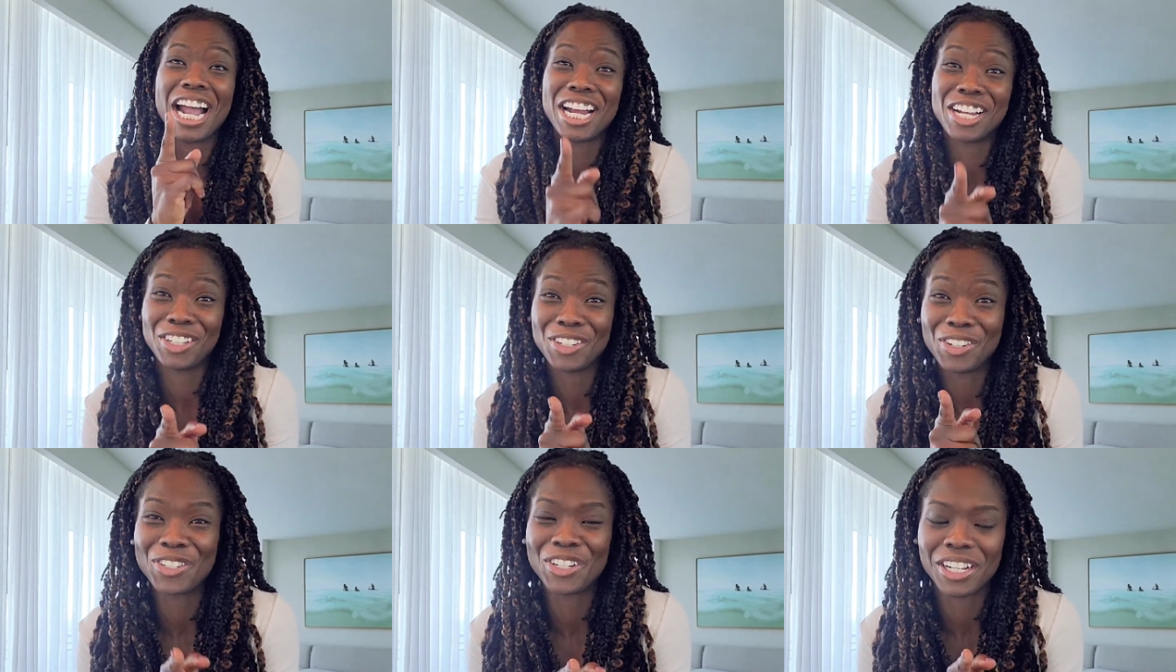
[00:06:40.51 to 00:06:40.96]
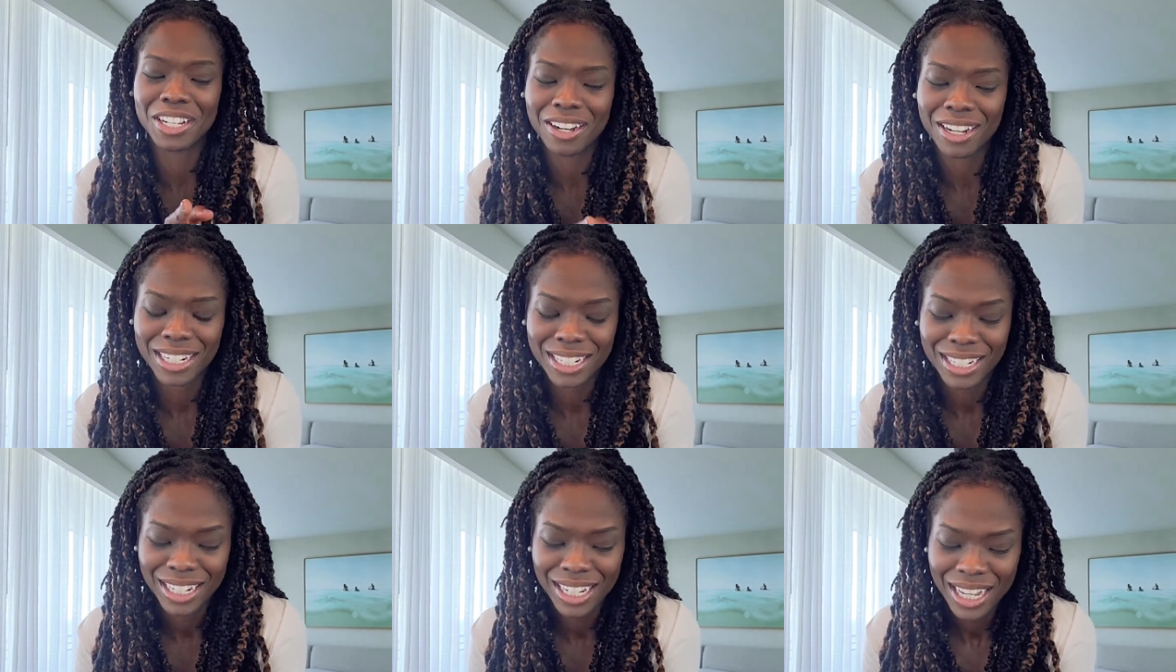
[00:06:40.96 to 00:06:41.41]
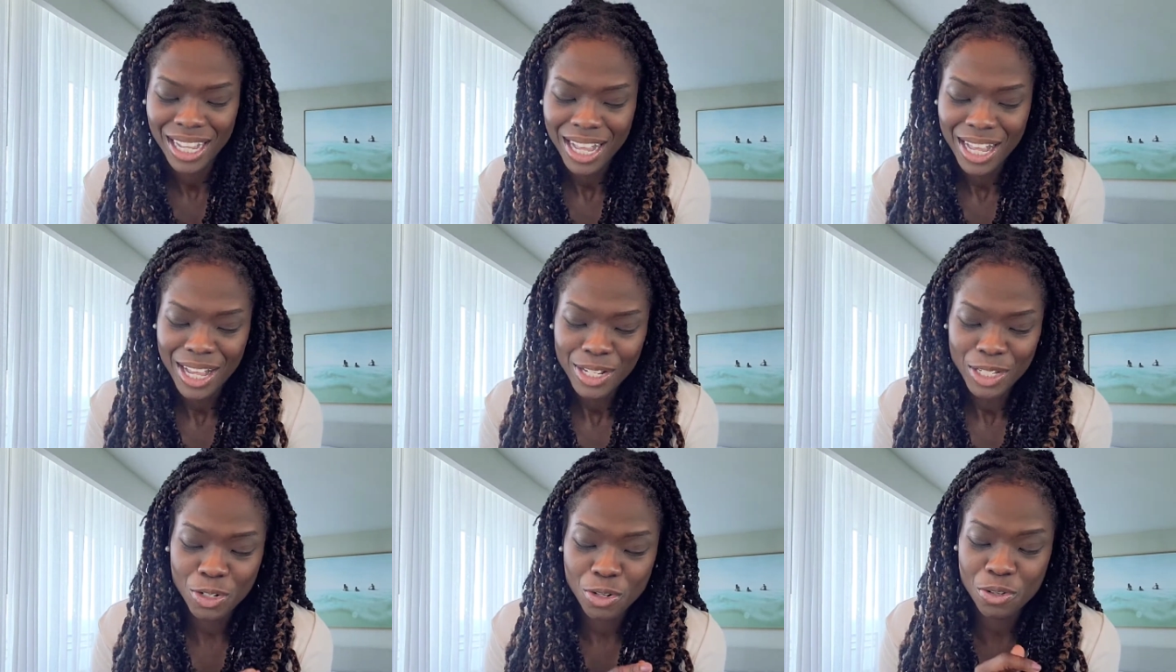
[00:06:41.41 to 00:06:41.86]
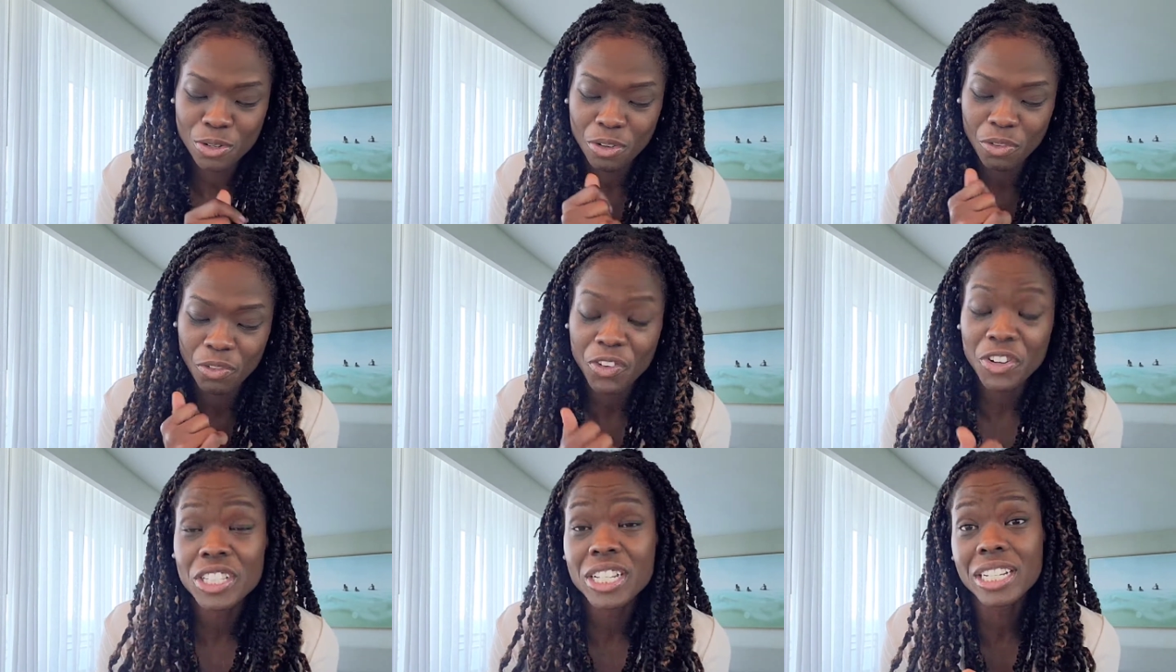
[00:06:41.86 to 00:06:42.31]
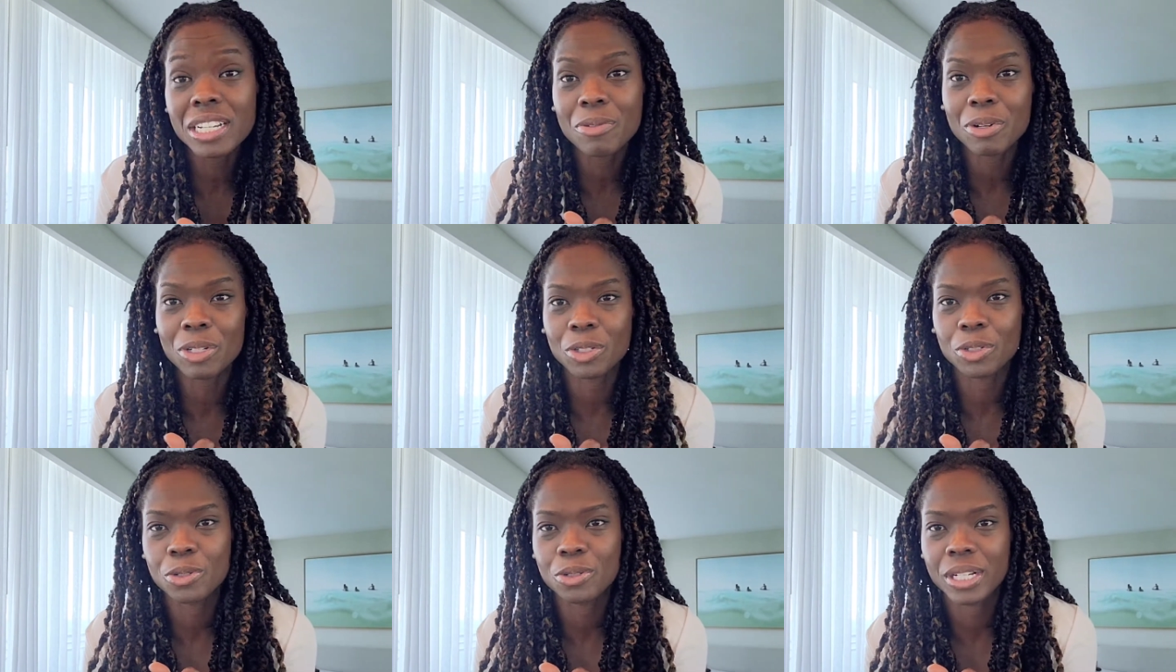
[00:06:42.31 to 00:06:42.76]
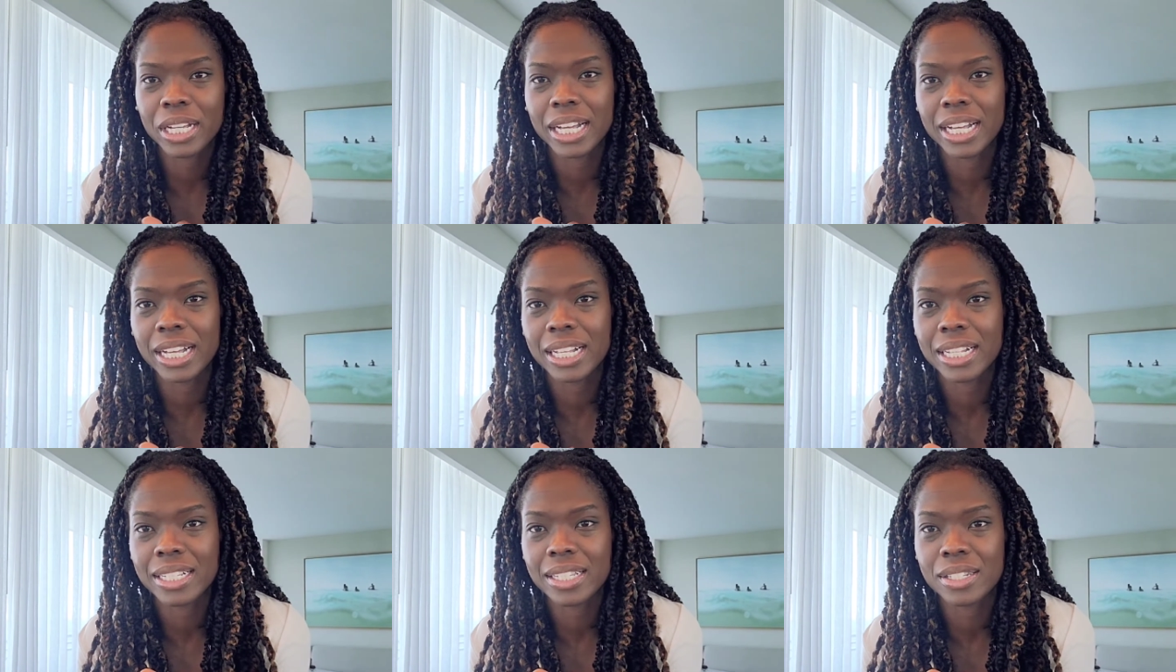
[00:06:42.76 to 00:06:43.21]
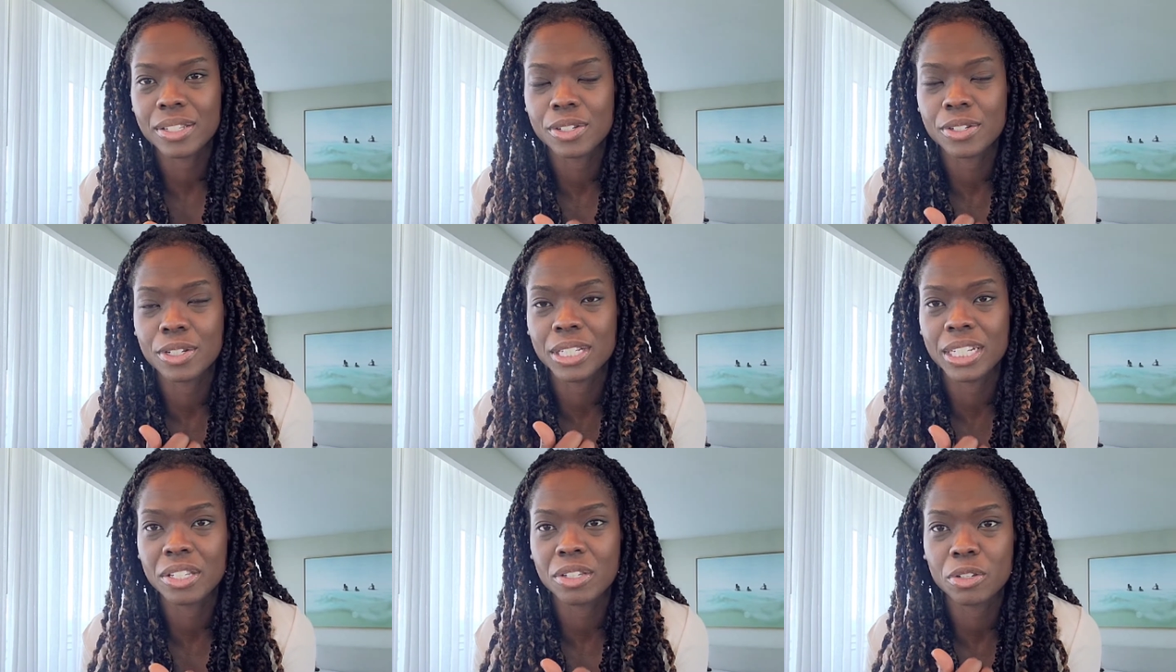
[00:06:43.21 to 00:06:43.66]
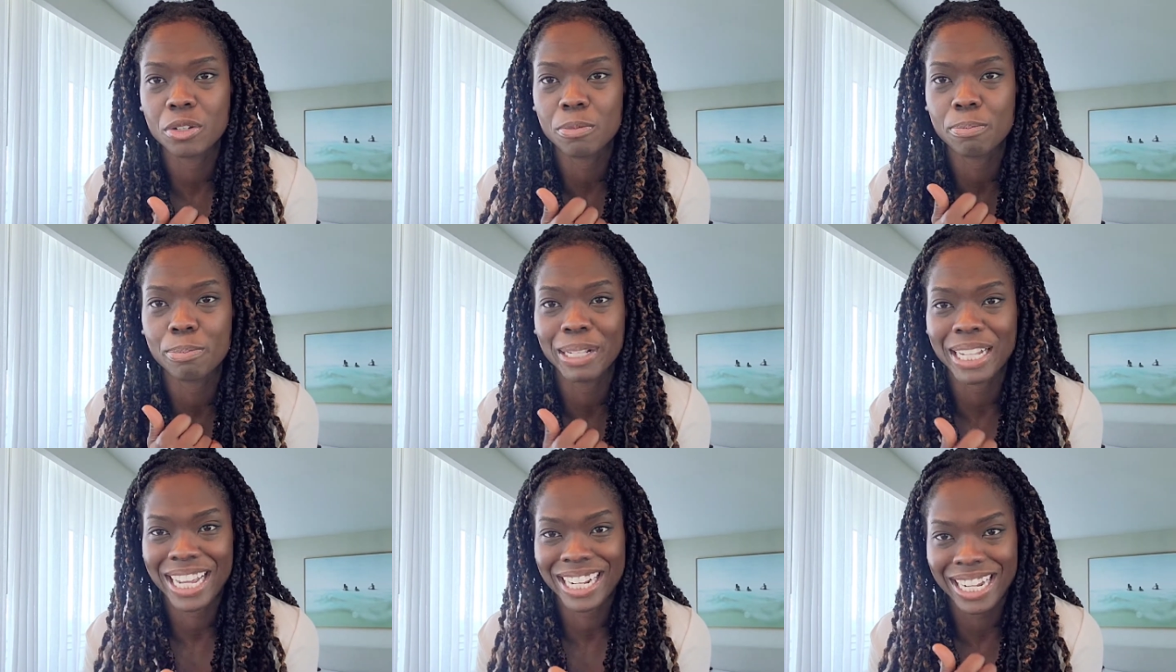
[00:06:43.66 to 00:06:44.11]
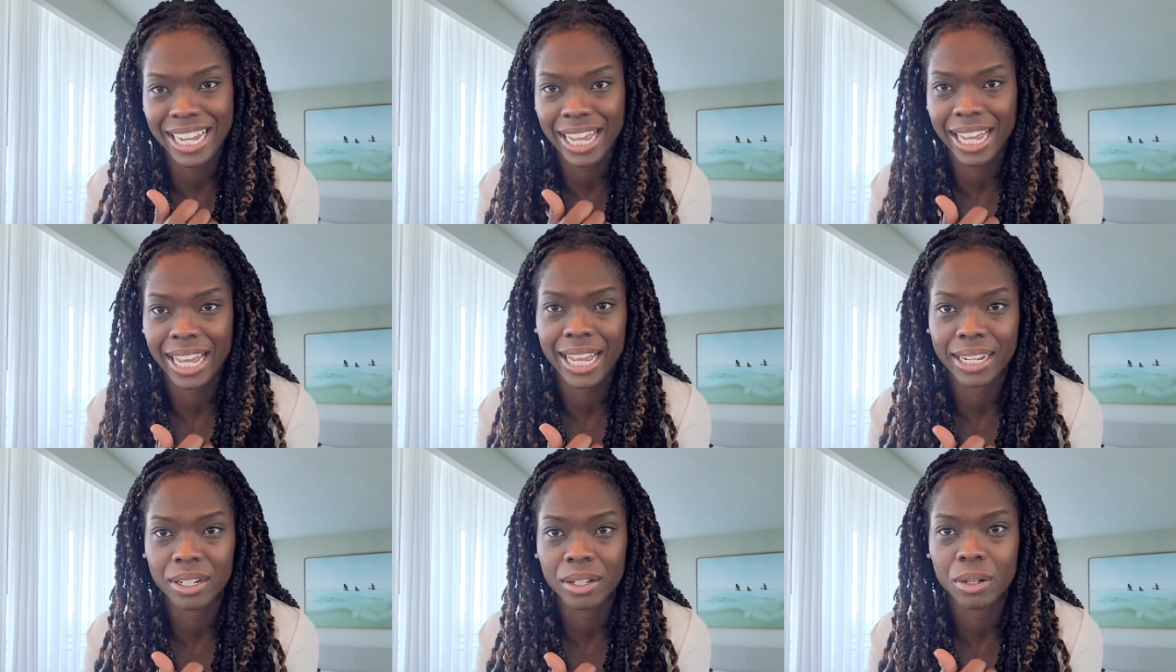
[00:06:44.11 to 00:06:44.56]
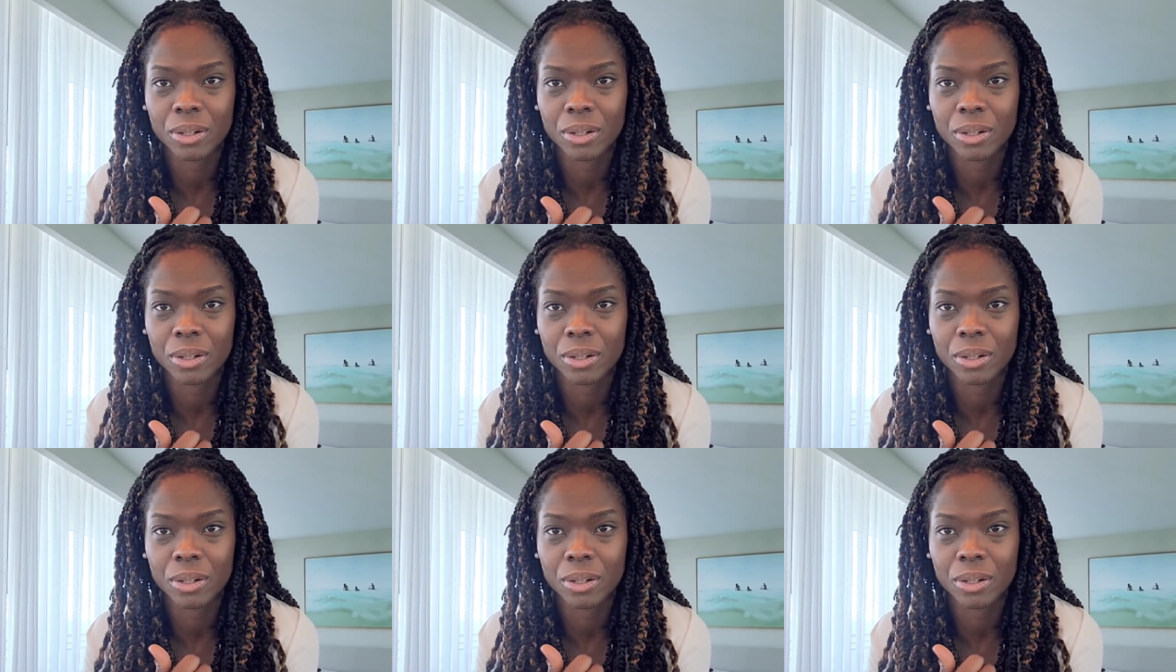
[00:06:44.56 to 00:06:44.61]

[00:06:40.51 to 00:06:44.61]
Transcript: I learned a lot. So the first thing you want to do is you need to plan ahead,